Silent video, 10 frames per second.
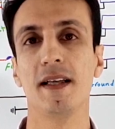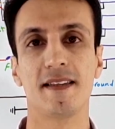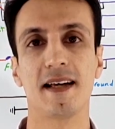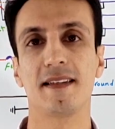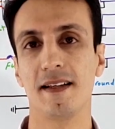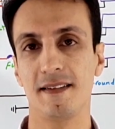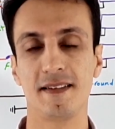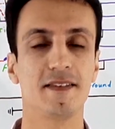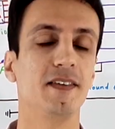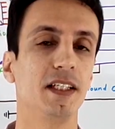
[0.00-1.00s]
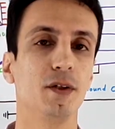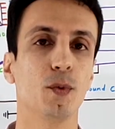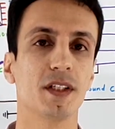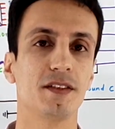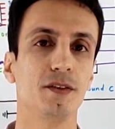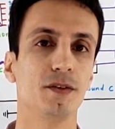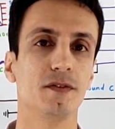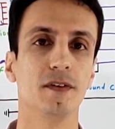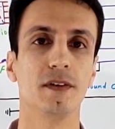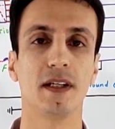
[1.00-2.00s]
that this video was useful and